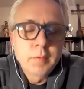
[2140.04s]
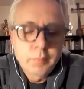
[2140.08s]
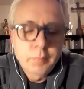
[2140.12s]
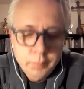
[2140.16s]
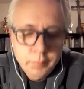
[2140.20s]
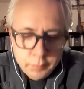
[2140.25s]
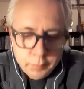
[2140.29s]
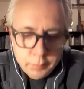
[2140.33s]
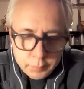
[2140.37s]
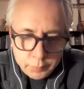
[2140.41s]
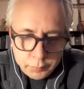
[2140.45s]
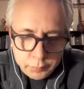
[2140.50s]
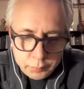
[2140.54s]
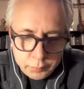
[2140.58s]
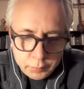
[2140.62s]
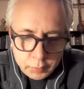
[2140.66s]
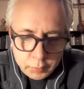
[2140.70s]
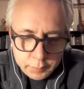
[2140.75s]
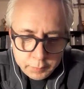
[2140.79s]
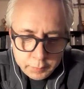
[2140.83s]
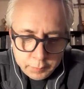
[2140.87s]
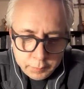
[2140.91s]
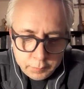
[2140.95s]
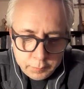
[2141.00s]
the
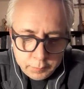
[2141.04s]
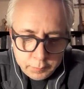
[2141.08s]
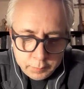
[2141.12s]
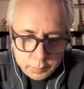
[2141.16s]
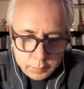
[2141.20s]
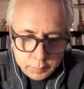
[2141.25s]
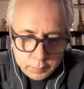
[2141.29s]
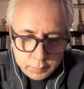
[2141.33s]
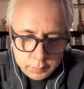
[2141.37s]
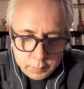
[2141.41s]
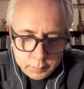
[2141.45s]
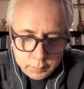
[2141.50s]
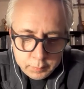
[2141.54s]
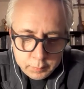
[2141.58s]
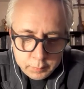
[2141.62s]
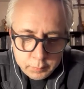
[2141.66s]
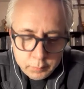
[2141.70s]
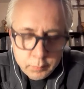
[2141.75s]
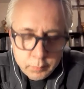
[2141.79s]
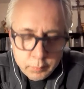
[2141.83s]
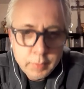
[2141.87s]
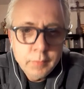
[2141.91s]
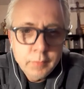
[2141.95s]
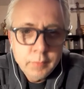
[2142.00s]
fonts
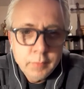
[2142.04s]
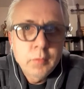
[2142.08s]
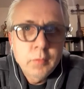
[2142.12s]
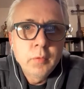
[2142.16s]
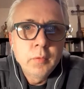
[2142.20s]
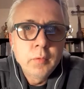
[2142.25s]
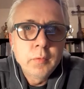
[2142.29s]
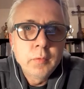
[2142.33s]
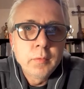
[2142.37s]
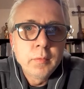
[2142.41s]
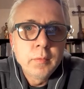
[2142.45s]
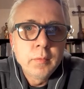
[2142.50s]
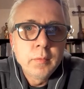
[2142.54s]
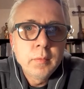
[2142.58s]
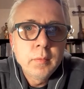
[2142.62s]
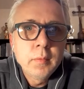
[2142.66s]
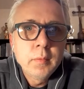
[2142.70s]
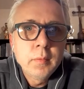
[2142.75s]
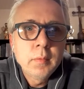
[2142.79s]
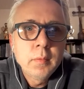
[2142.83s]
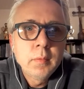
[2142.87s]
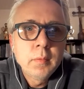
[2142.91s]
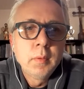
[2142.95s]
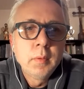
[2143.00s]
was chosen.
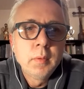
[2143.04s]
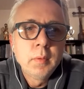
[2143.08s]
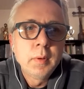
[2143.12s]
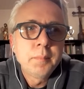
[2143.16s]
Well,